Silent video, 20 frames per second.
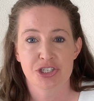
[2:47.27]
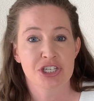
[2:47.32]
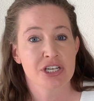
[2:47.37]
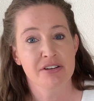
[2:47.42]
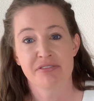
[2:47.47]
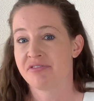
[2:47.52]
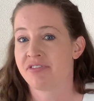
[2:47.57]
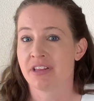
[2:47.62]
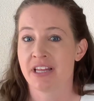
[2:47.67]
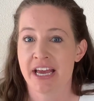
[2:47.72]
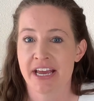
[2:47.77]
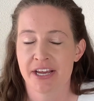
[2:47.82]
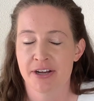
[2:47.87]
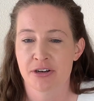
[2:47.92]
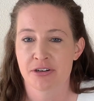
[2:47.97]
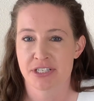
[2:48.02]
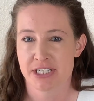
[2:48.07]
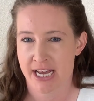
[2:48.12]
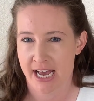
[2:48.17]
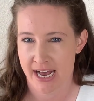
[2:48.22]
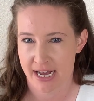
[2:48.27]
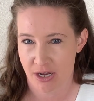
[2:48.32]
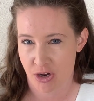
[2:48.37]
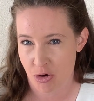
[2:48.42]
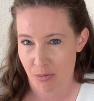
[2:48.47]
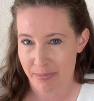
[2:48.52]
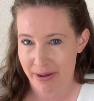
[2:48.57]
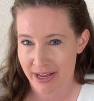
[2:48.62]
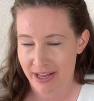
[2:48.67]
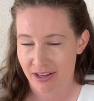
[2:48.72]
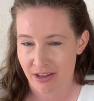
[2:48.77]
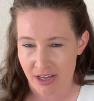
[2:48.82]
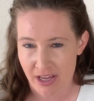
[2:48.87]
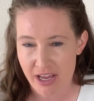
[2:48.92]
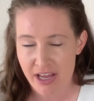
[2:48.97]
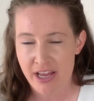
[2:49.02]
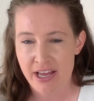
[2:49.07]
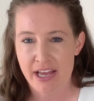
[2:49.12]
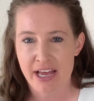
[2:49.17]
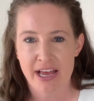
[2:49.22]
Chick-fil-A or Taco Bell.
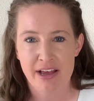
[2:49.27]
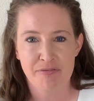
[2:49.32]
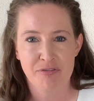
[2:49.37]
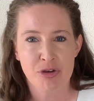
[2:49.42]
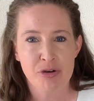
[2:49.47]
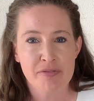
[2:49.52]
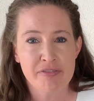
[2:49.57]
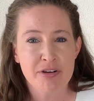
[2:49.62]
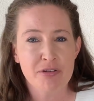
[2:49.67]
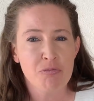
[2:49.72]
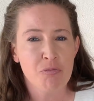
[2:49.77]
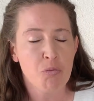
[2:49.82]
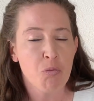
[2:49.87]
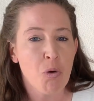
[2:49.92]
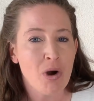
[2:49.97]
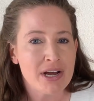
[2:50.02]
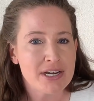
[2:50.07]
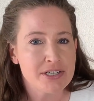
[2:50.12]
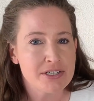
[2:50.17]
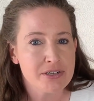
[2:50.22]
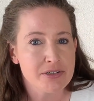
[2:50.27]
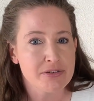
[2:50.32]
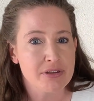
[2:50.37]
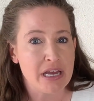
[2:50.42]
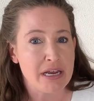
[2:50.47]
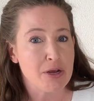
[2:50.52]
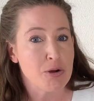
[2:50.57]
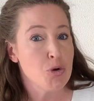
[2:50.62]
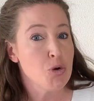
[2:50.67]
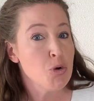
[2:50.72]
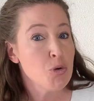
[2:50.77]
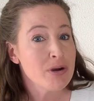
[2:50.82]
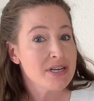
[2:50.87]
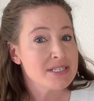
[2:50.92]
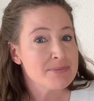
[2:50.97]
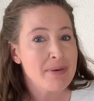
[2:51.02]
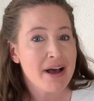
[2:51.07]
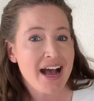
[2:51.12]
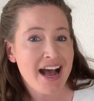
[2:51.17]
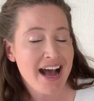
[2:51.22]
Have you ever wondered like who
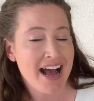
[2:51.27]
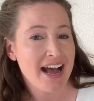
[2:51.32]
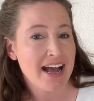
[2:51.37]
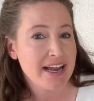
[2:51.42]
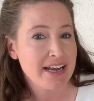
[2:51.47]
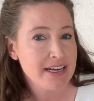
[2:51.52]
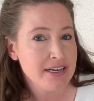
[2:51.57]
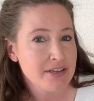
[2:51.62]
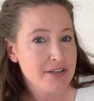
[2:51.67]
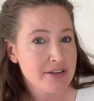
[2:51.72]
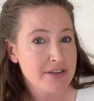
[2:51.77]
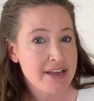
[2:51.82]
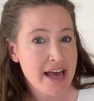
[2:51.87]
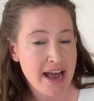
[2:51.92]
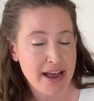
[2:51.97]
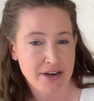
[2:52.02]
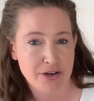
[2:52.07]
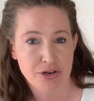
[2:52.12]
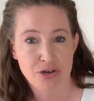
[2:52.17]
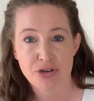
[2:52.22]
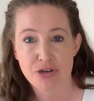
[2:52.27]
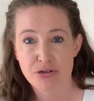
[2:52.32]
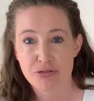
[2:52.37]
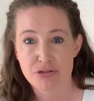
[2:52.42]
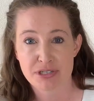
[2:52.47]
is behind that new